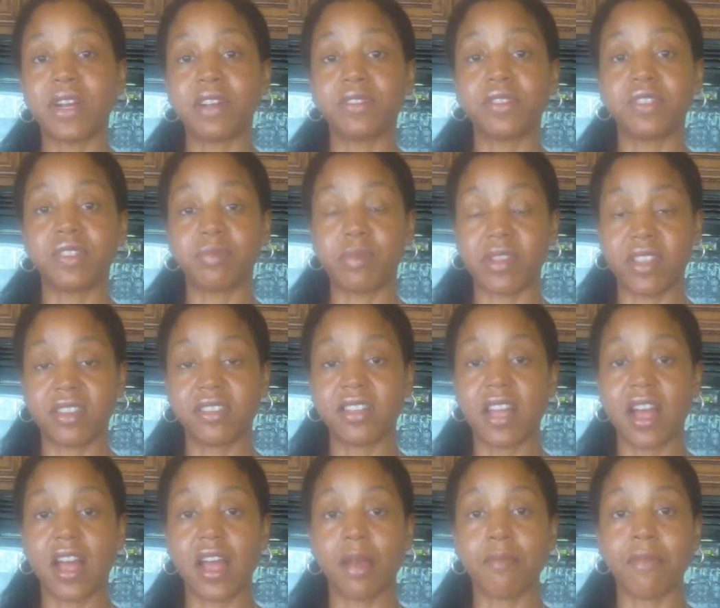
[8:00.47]
ounces by the
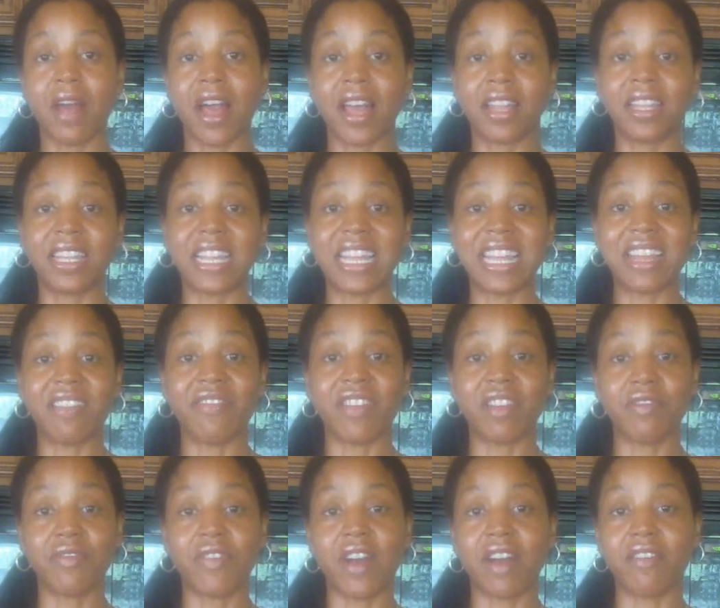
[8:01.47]
time I leave
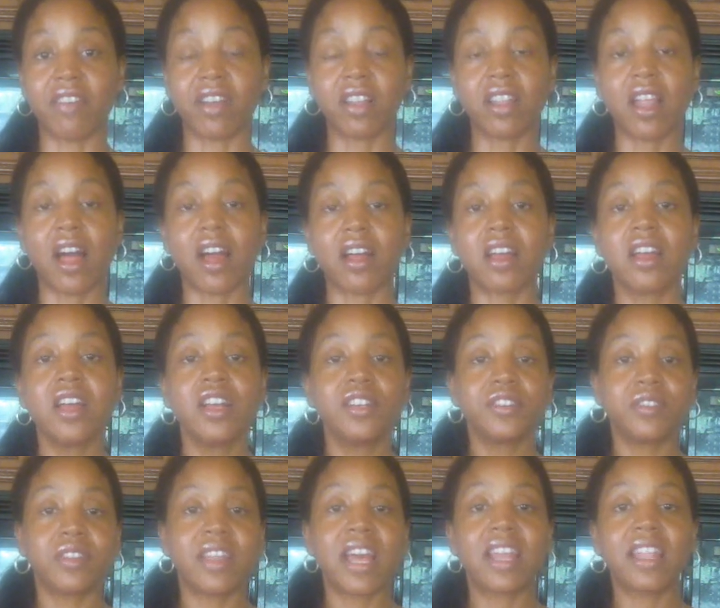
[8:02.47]
at 5 o'clock.
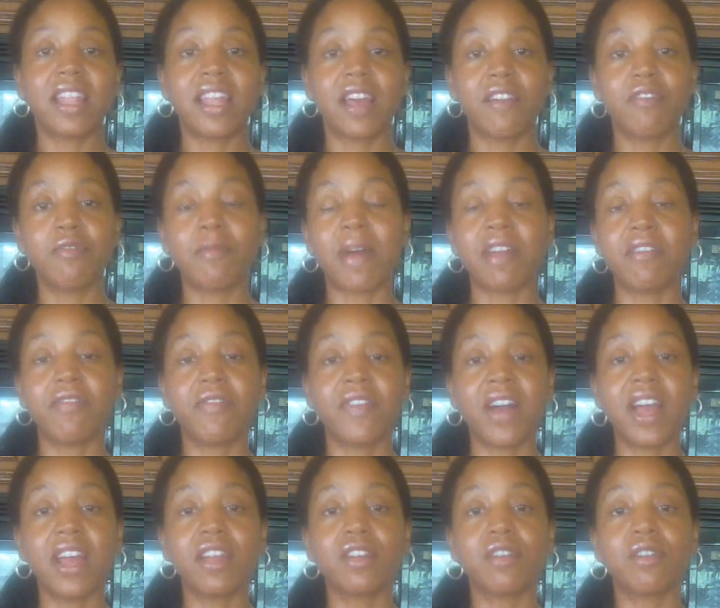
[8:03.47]
So that left my
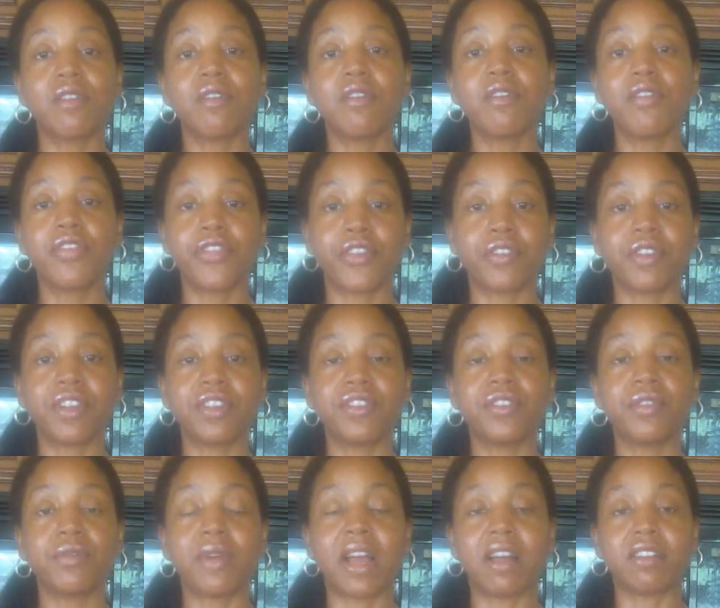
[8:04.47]
final
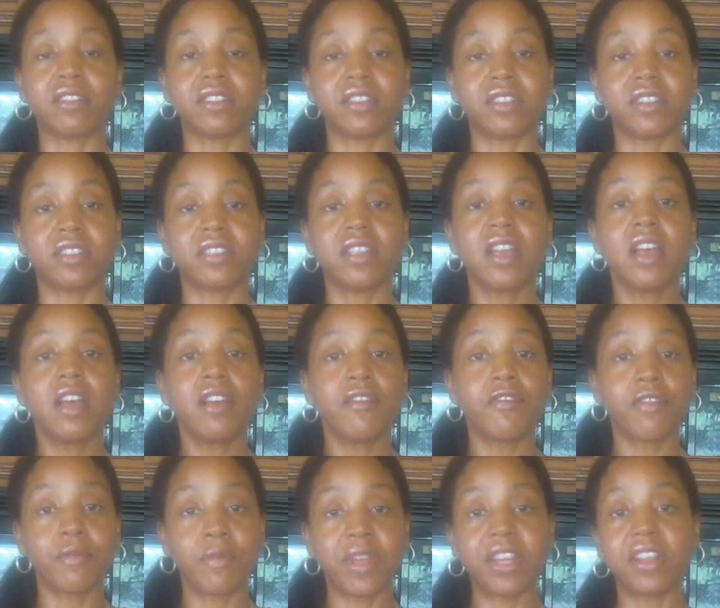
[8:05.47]
32 ounces
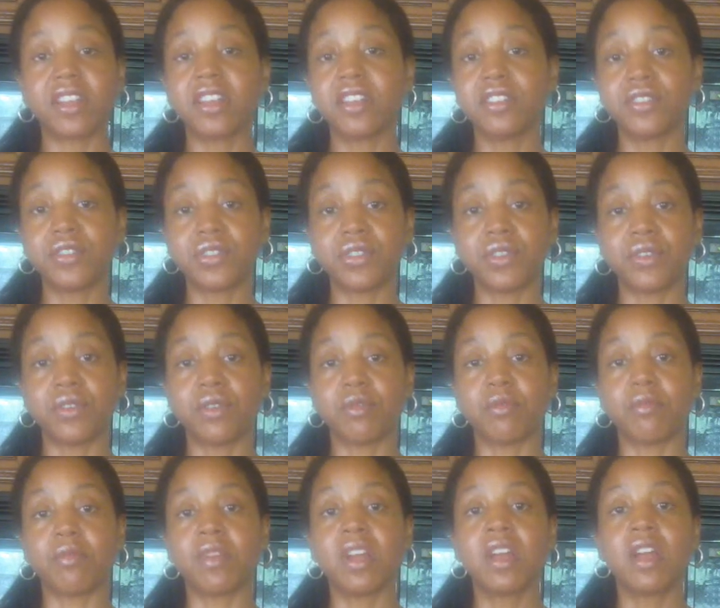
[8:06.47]
for me to
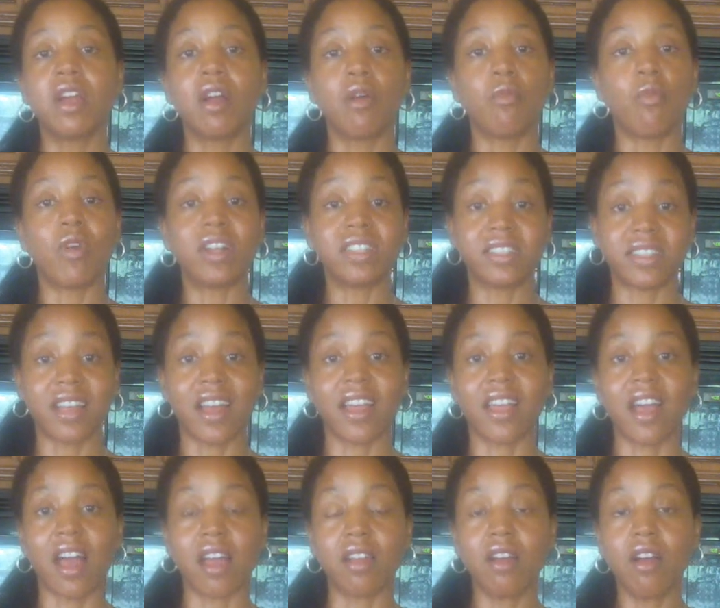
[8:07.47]
consume once
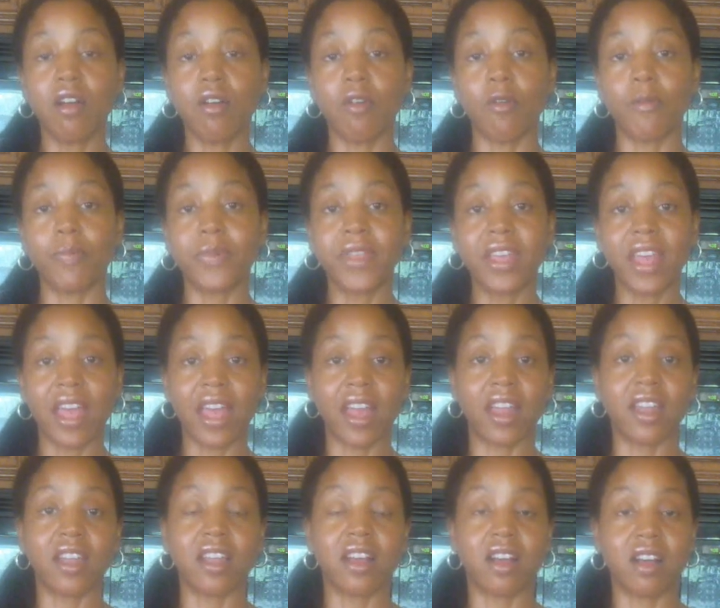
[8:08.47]
I got home.
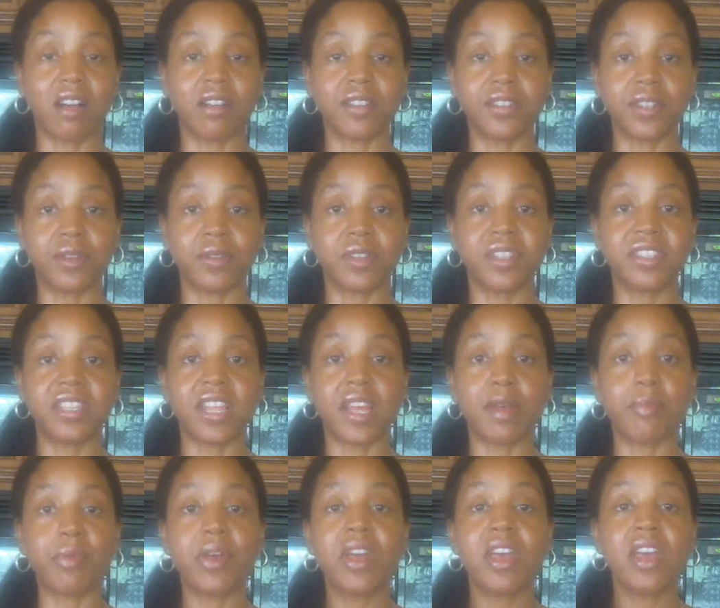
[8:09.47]
And also a
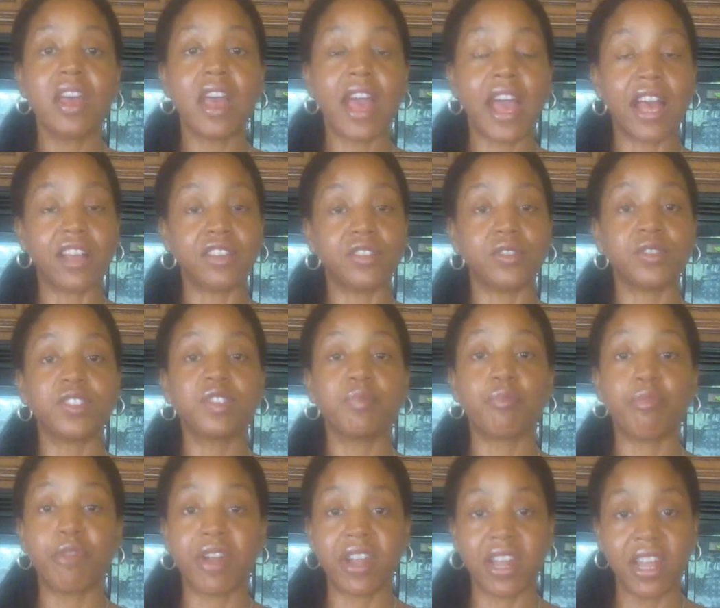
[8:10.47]
tip, as you're
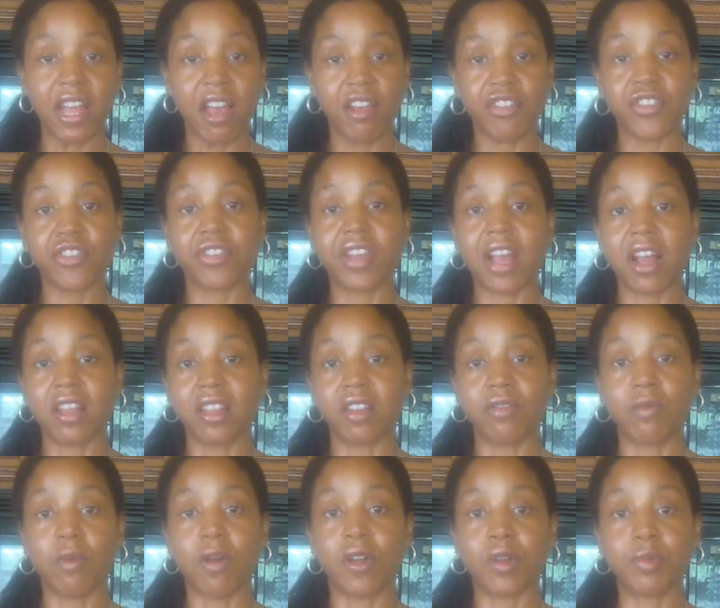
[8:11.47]
spreading out your gallon
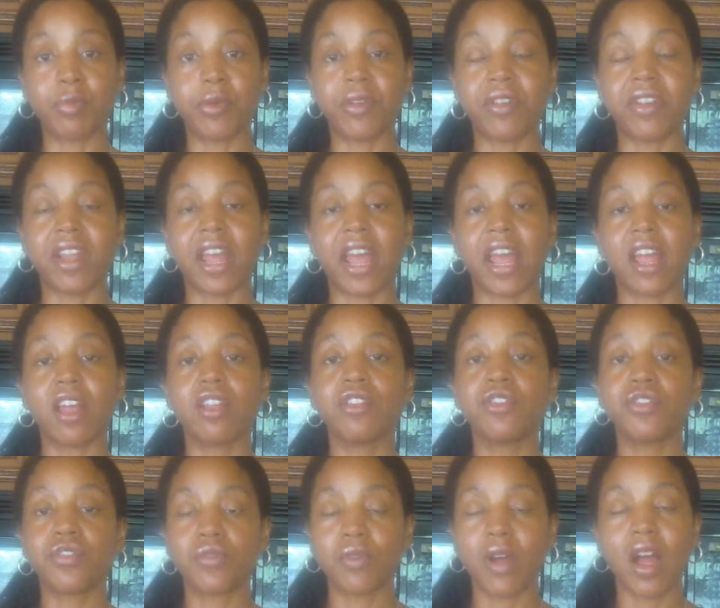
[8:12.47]
of water per day,
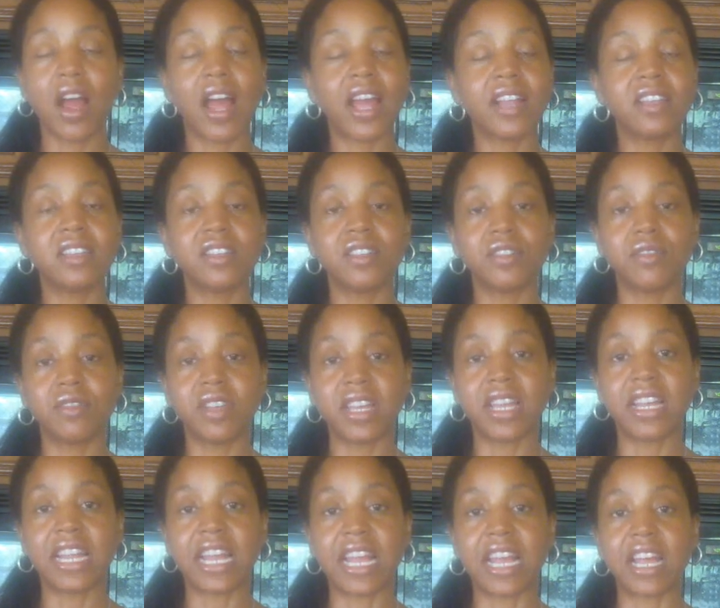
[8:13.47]
try to
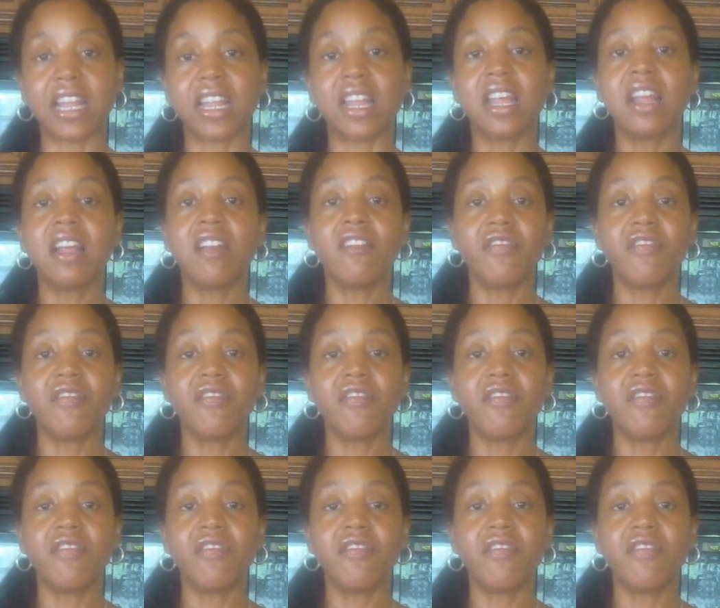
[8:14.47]
get in